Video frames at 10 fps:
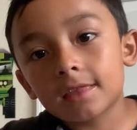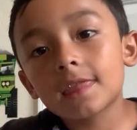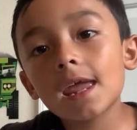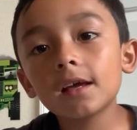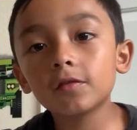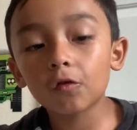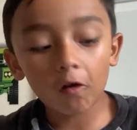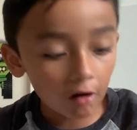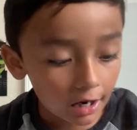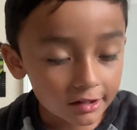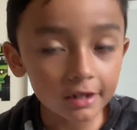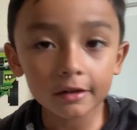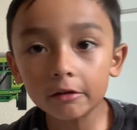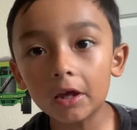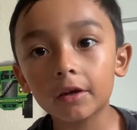Thanks for
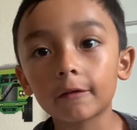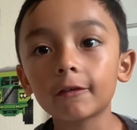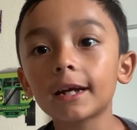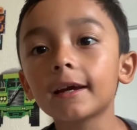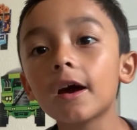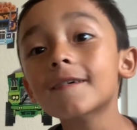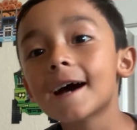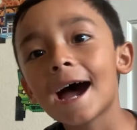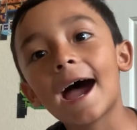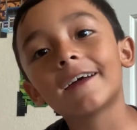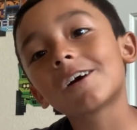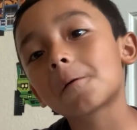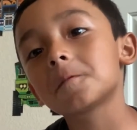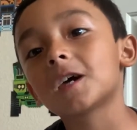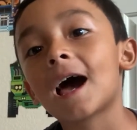watching this video. I
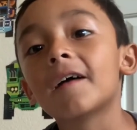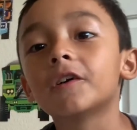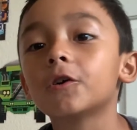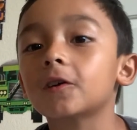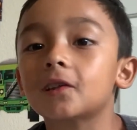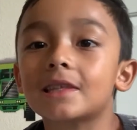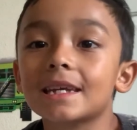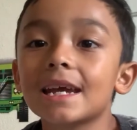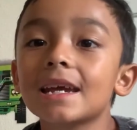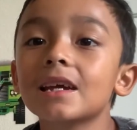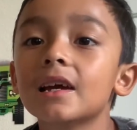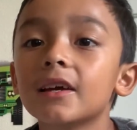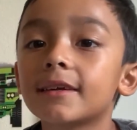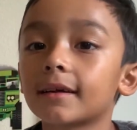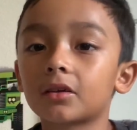hope you have a good day.
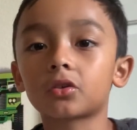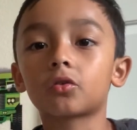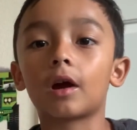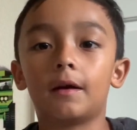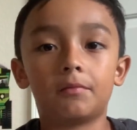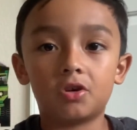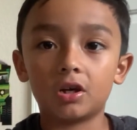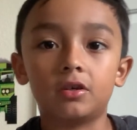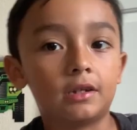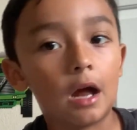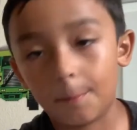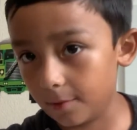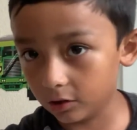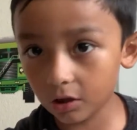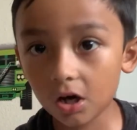Subscribe just down
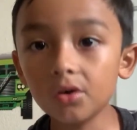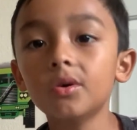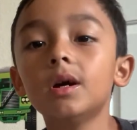below.